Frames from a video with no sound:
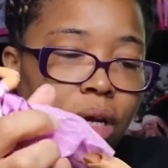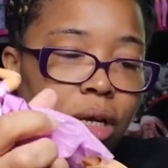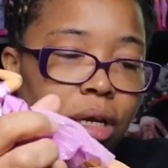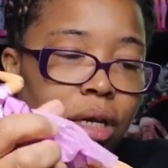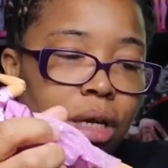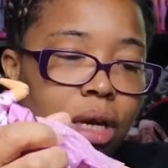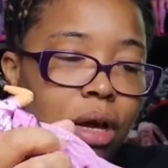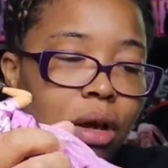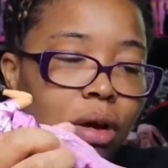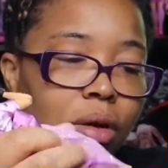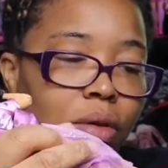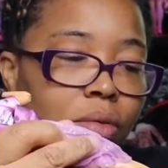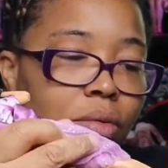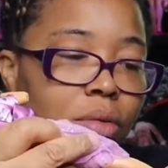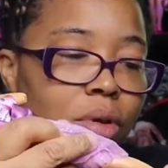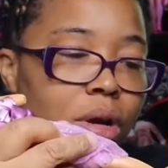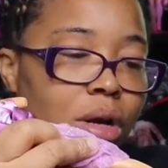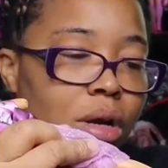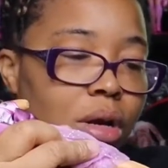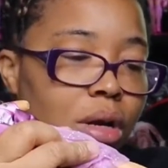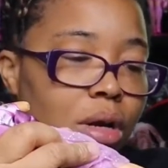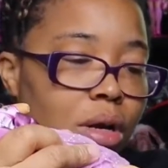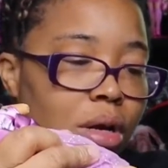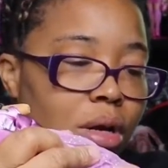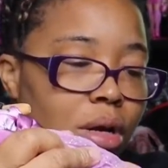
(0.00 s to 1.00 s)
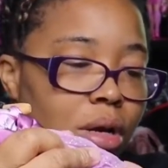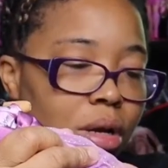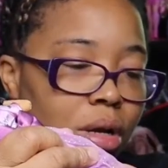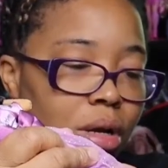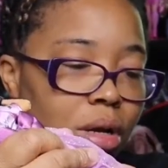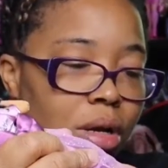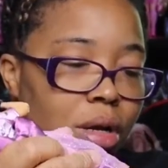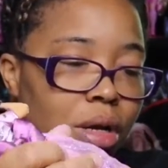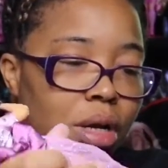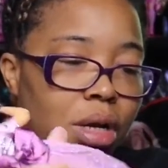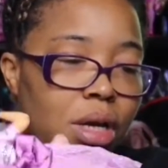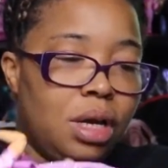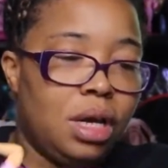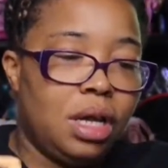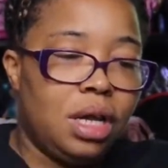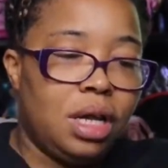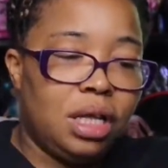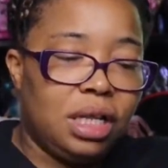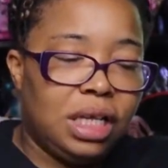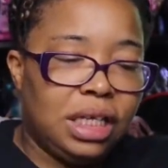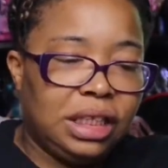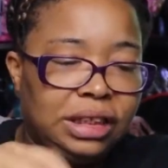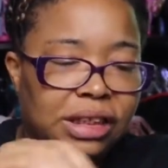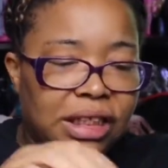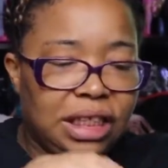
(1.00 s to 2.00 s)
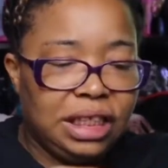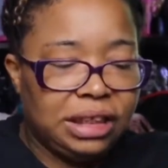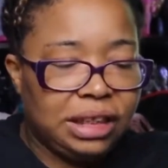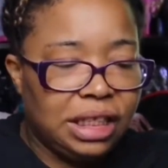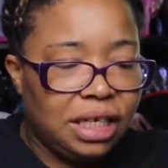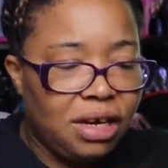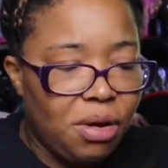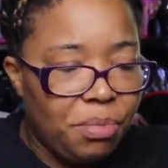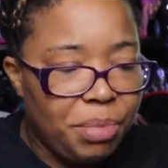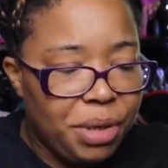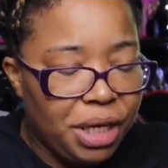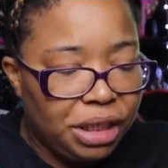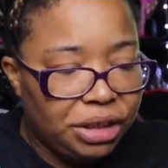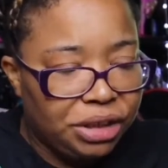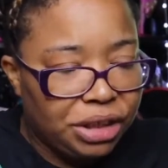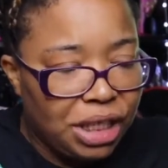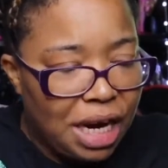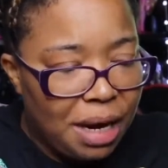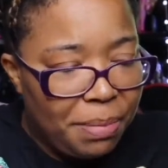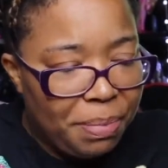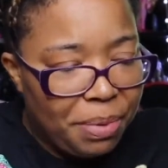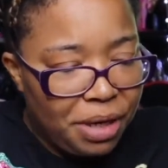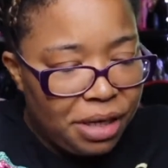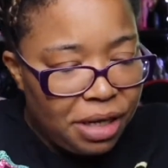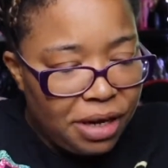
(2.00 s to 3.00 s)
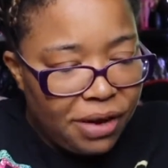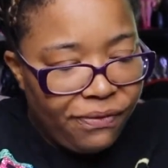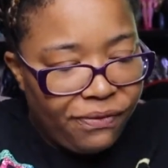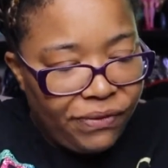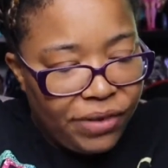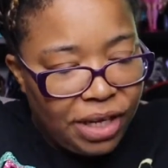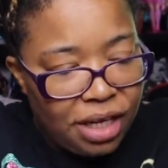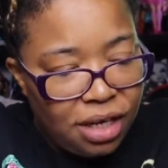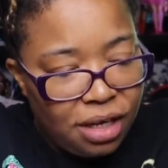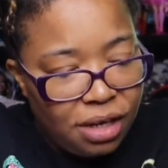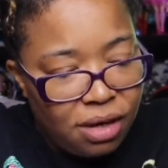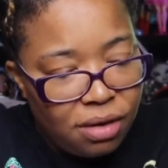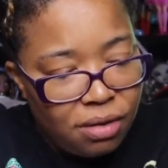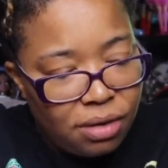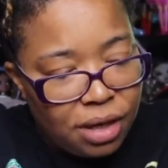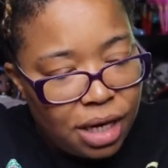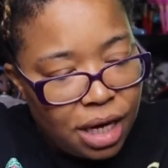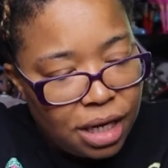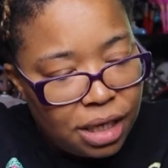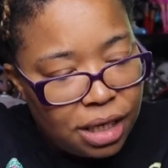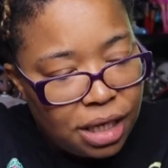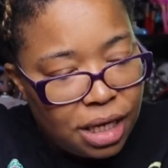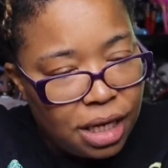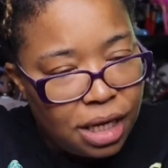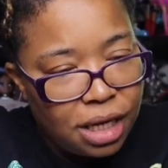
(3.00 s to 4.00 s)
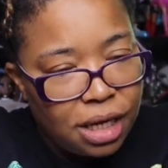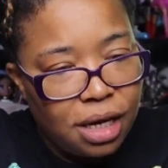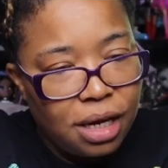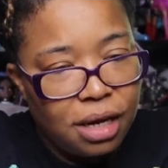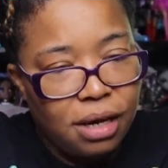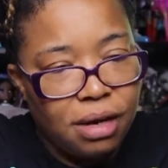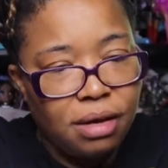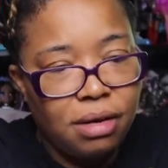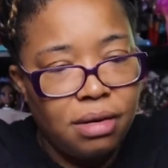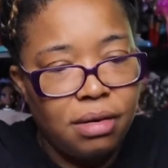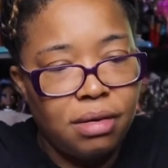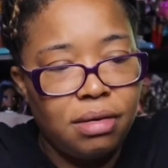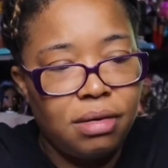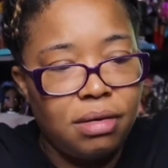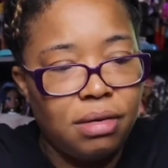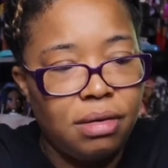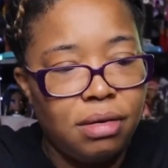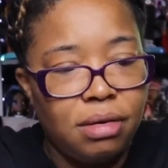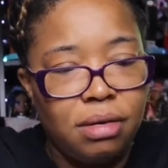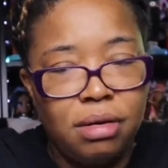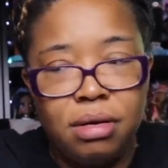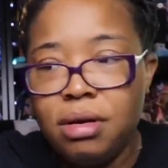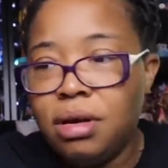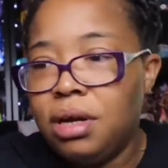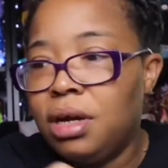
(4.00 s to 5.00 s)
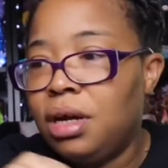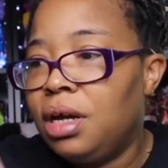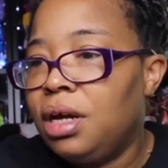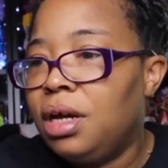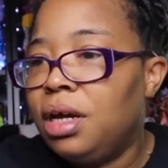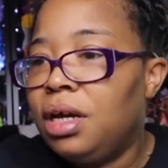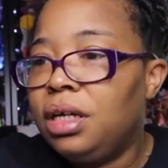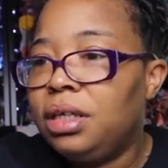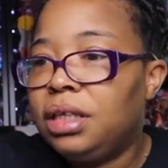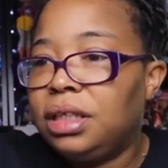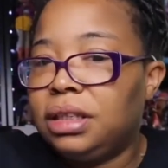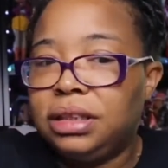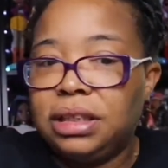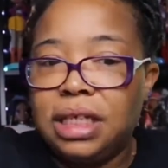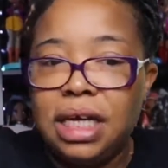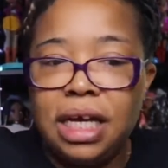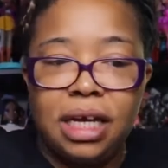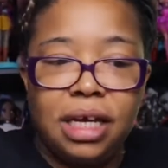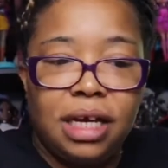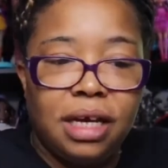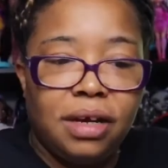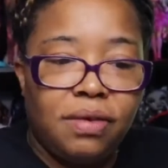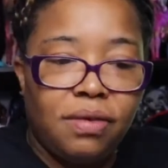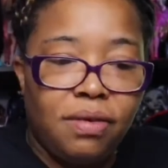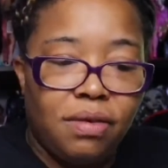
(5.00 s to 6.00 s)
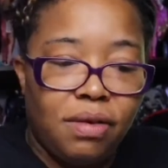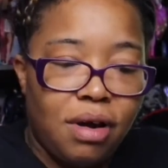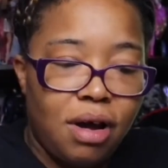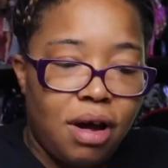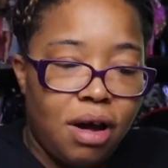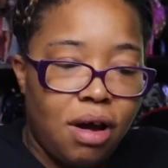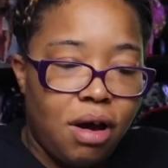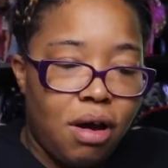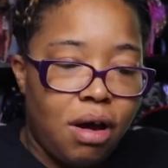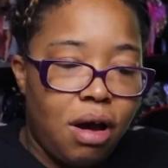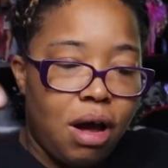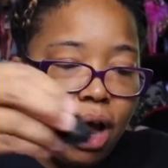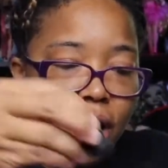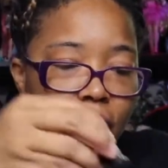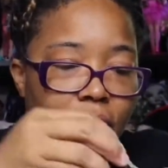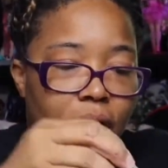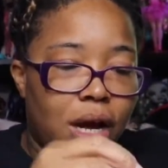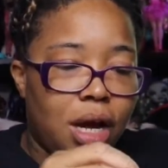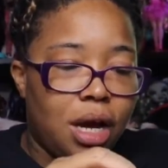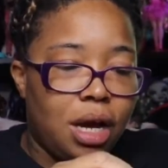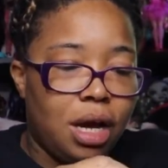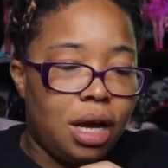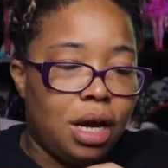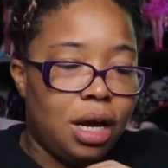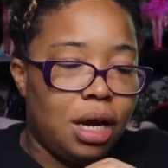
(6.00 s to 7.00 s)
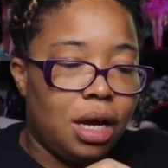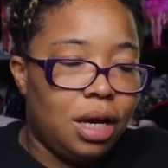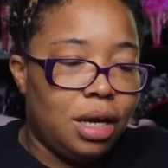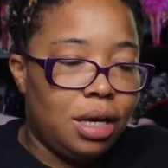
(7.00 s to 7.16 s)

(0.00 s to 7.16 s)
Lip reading: No. Let's see. Is it going to be a job putting her feet? Okay, there you go. The second Crocs.